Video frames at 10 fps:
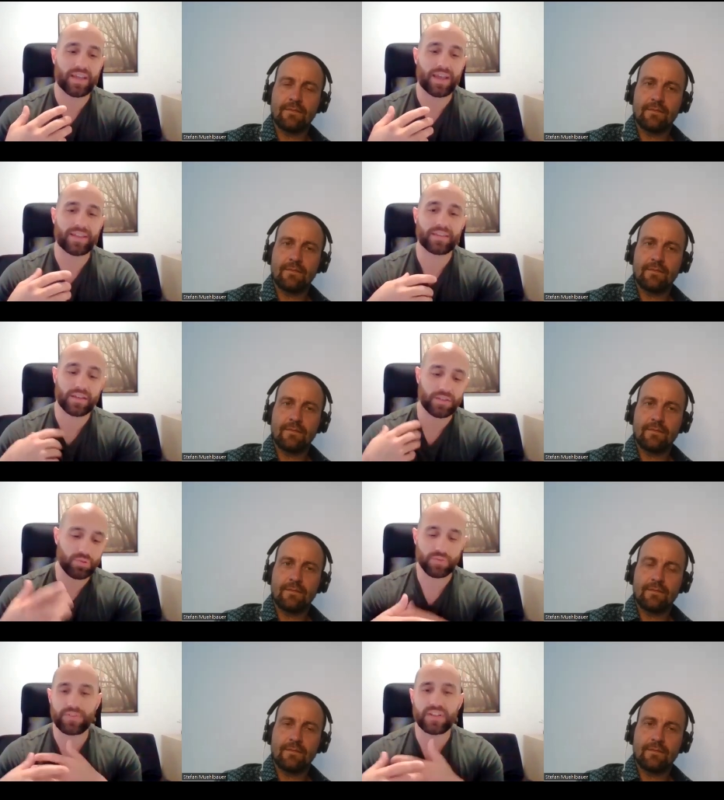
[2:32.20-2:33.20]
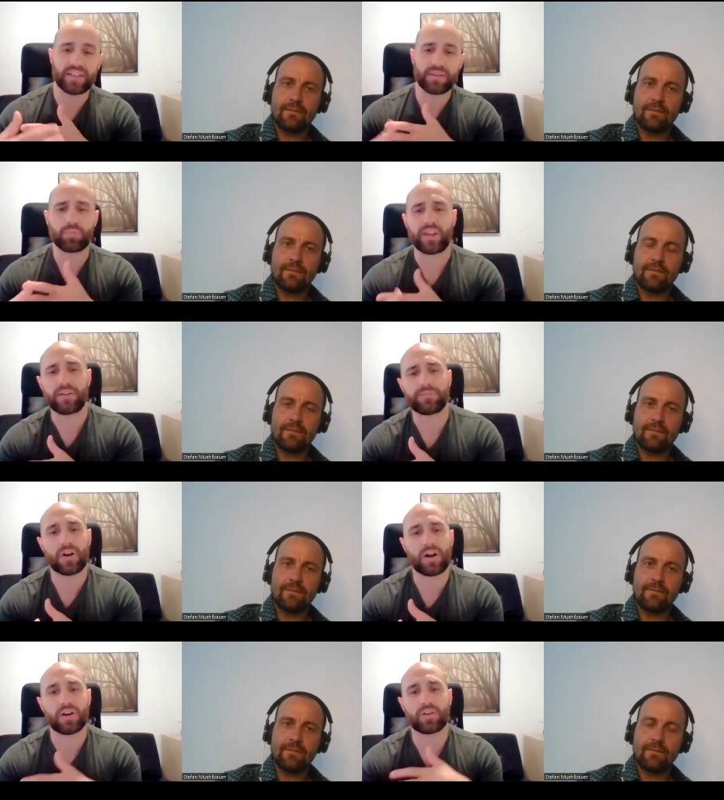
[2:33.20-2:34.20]
Speaker 1: say, and uh, you're feeling brain
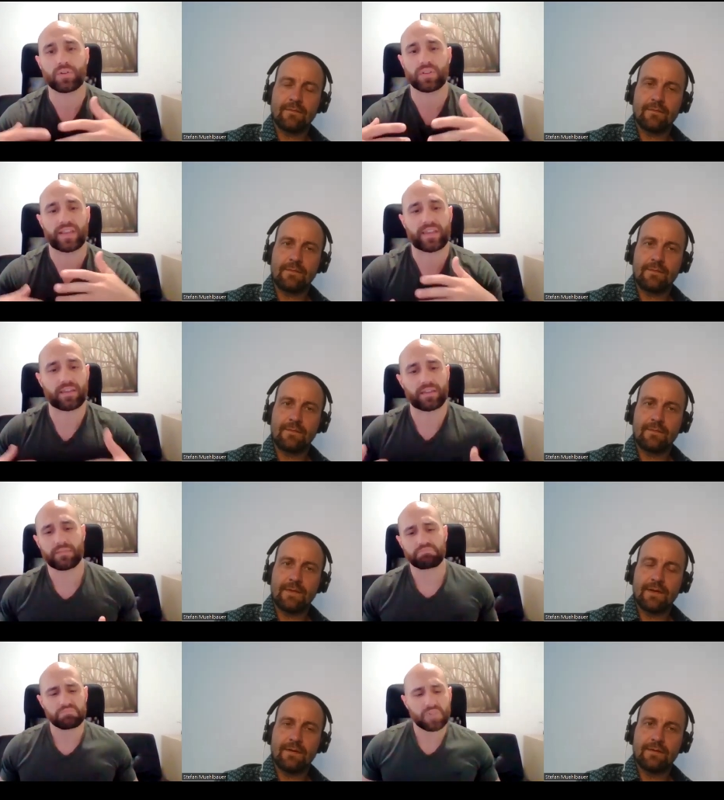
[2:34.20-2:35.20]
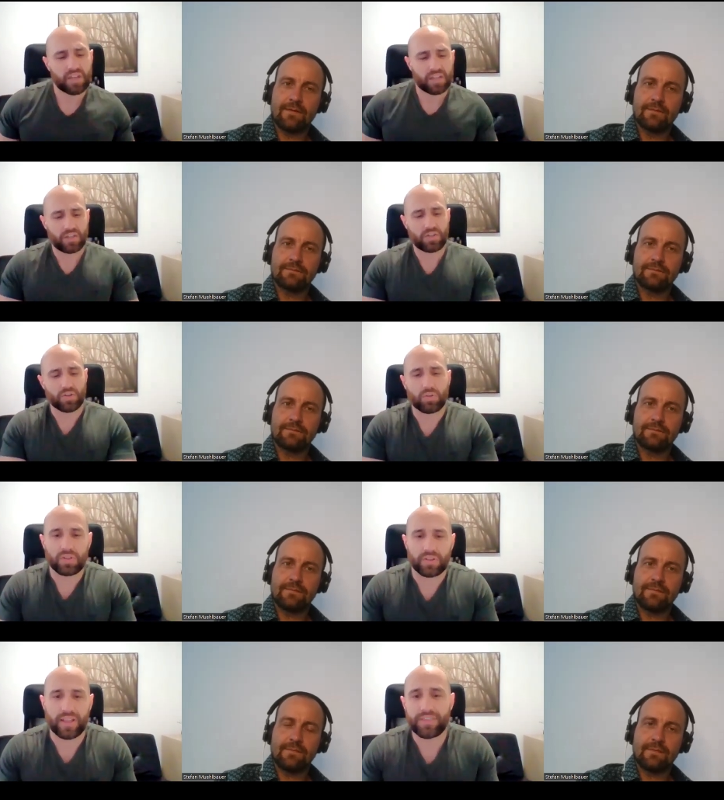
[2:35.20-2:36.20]
fog or like, you
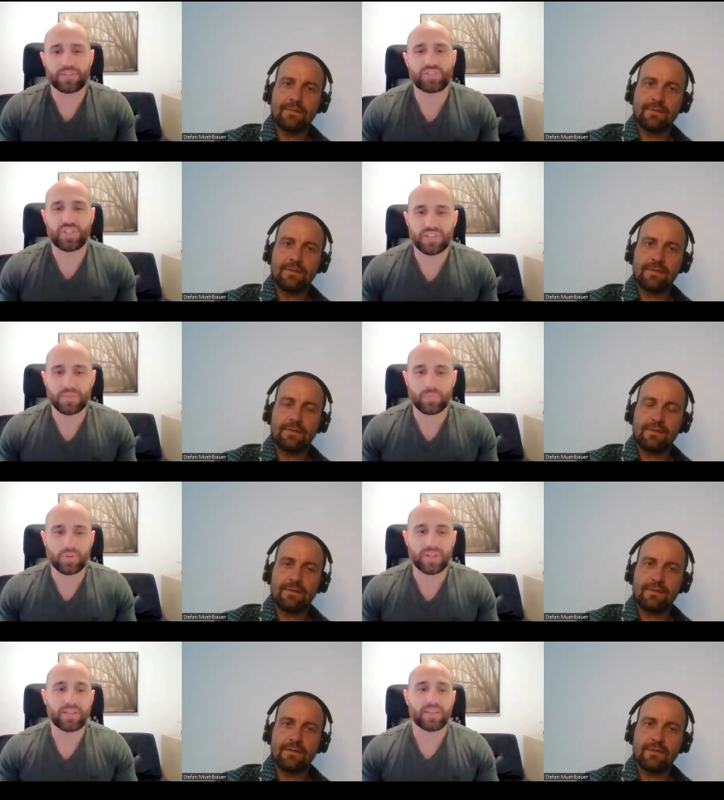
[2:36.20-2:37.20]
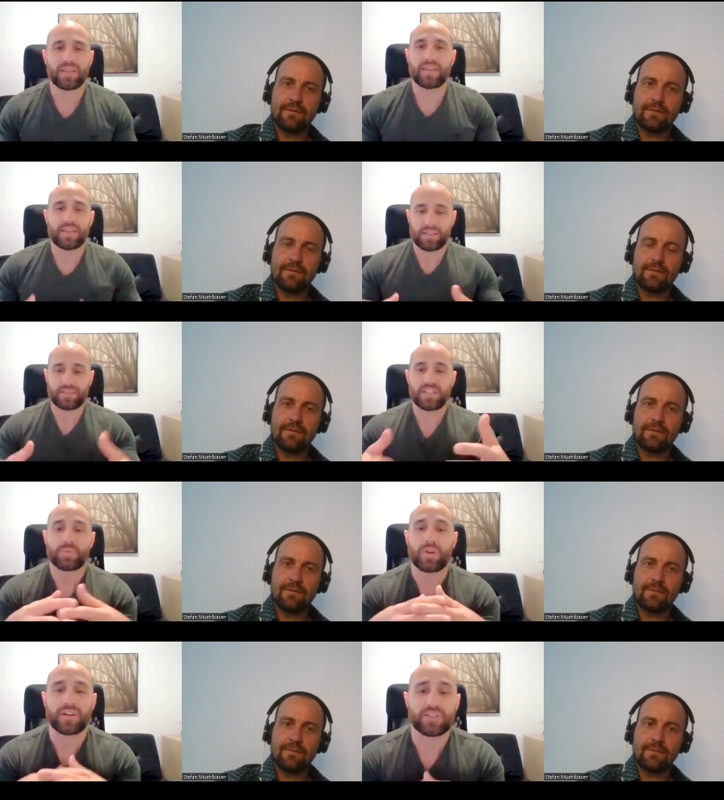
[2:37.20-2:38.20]
know, lethargy in the morning,
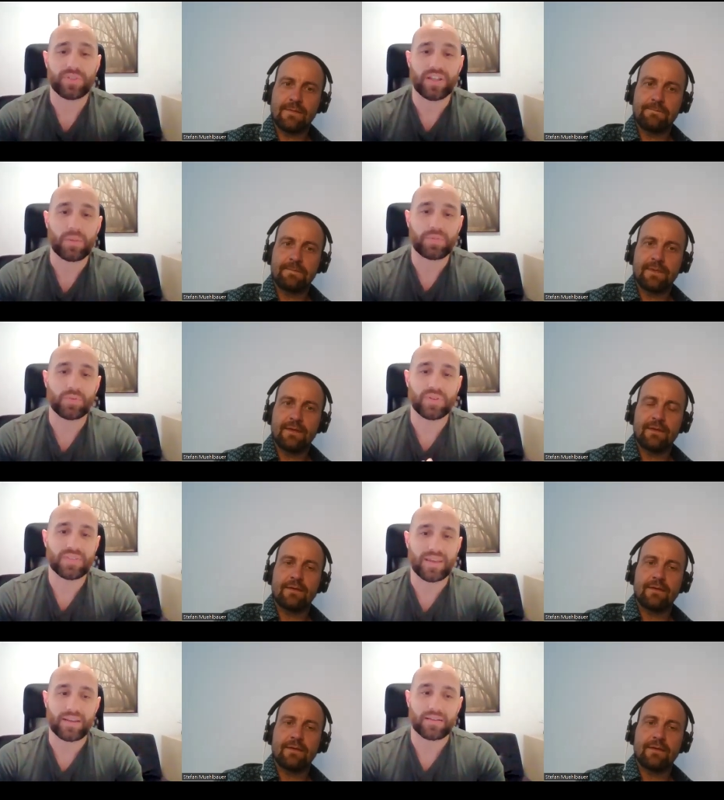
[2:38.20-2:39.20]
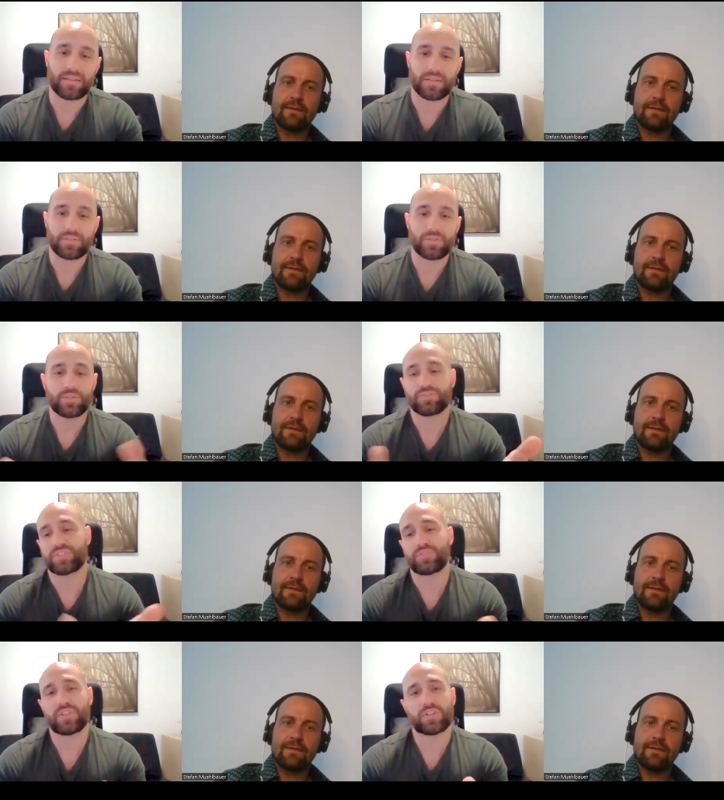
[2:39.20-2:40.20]
these products would help you with that.
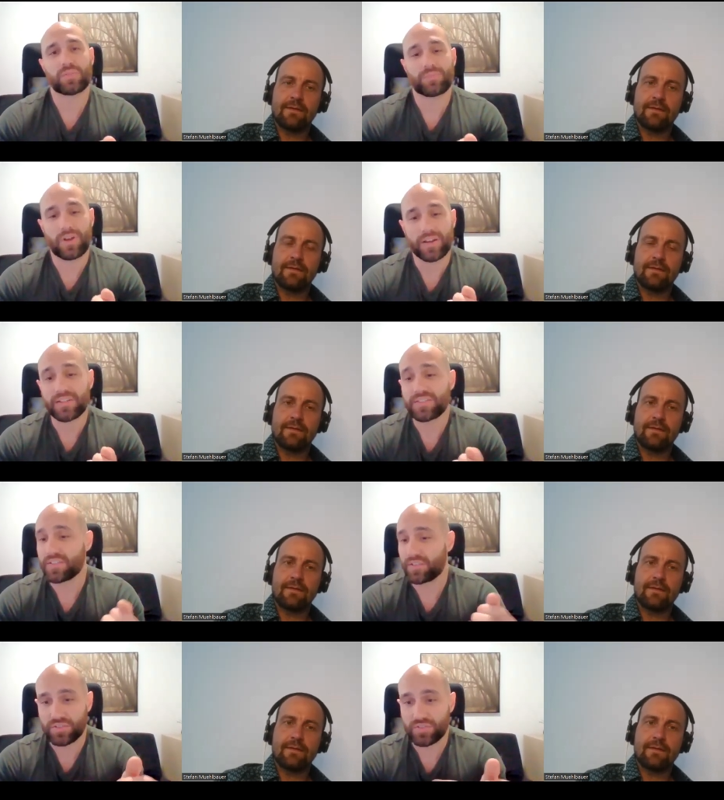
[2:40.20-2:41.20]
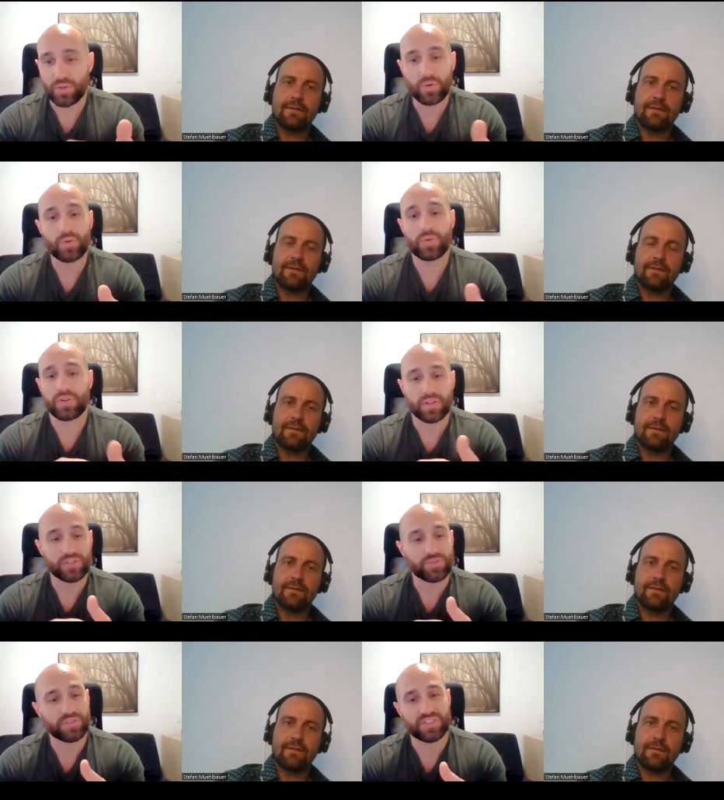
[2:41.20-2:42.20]
Nutraceutical products, there's no
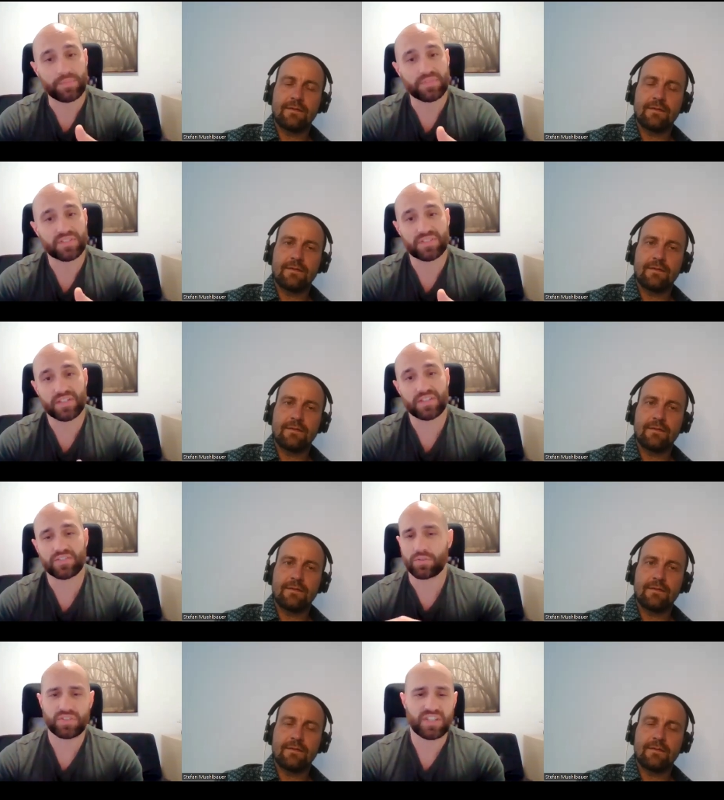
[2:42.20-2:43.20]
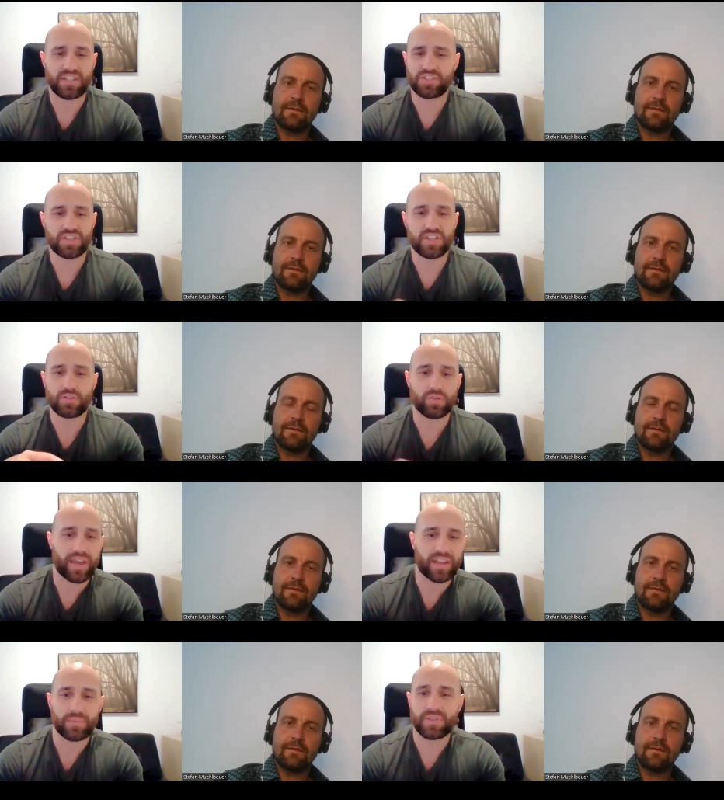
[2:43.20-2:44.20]
controlled substances, no THC, no
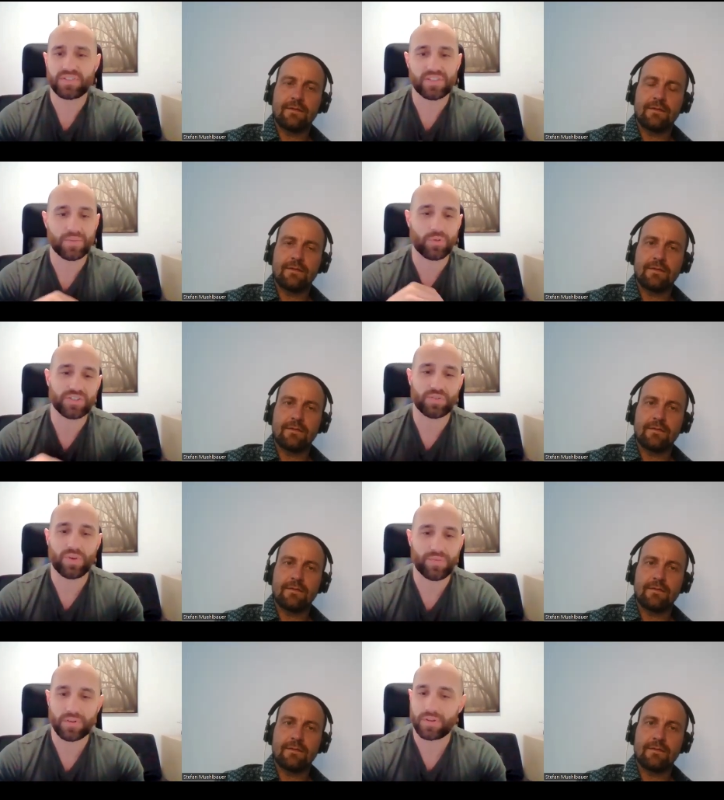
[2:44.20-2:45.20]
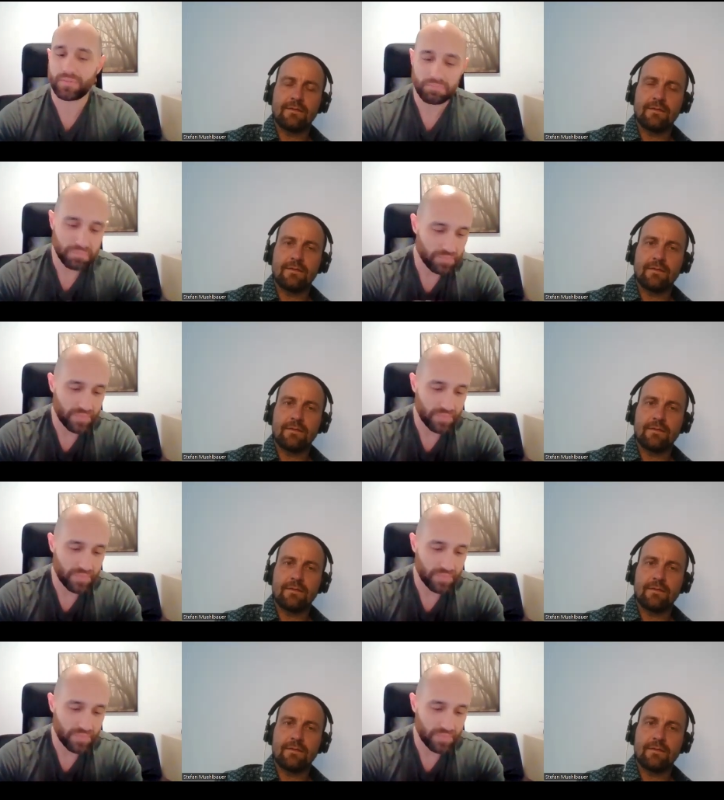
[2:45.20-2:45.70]
cannabis in them whatsoever.